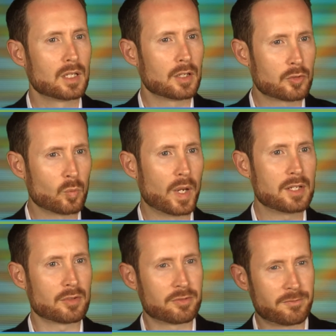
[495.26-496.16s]
it's a
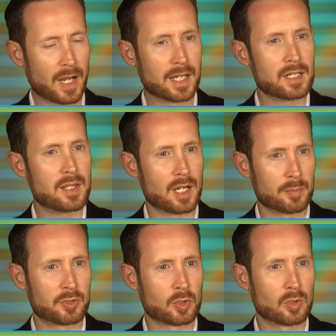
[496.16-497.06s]
way to find the
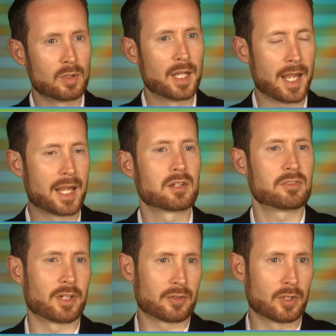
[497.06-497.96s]
obstacle and
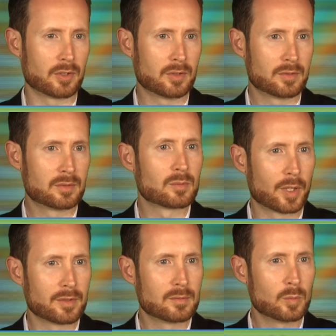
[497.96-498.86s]
fix it,
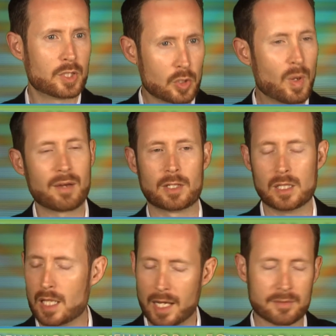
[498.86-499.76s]
right? We do have a
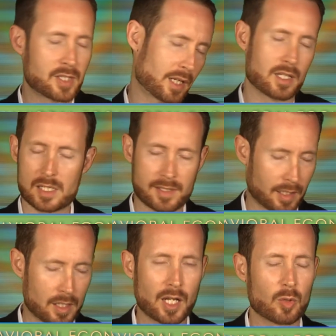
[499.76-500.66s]
lot of techniques
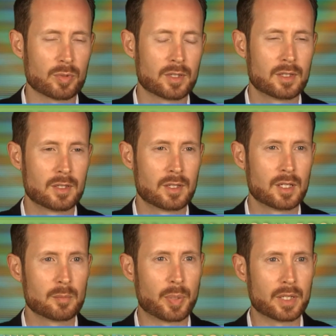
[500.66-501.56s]
that can help,
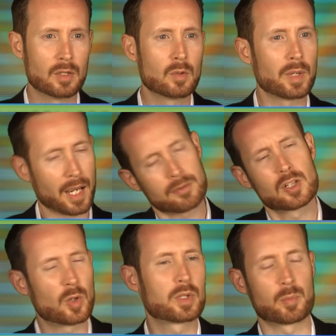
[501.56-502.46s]
but we have
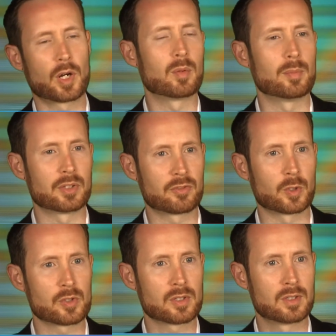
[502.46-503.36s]
to know what the problem is
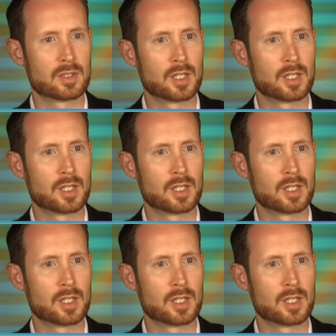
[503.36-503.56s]
first.